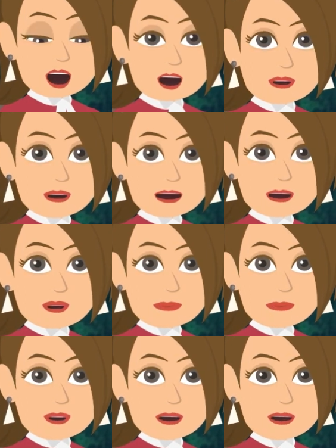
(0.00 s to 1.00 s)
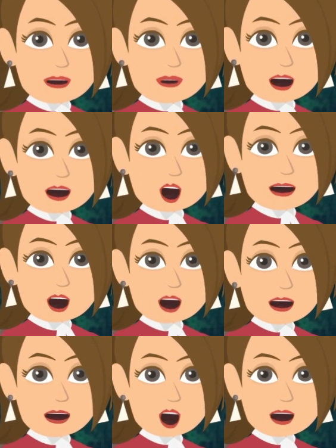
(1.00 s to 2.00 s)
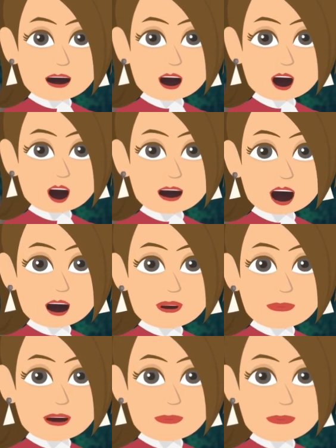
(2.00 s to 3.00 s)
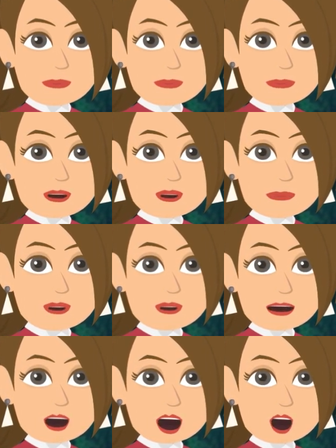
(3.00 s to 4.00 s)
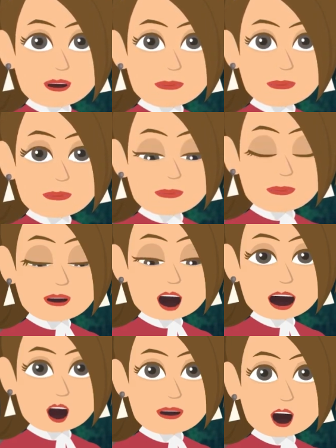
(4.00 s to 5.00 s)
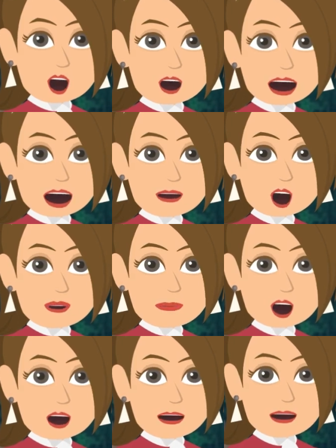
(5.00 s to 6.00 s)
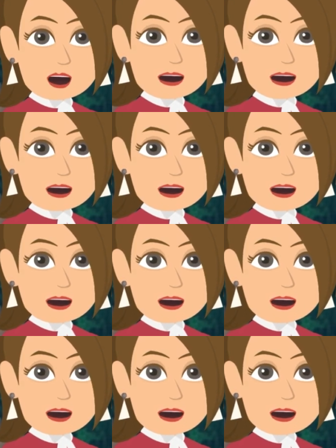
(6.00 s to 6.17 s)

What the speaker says: with that, if you really, really, really want something, is when you think about this thing that you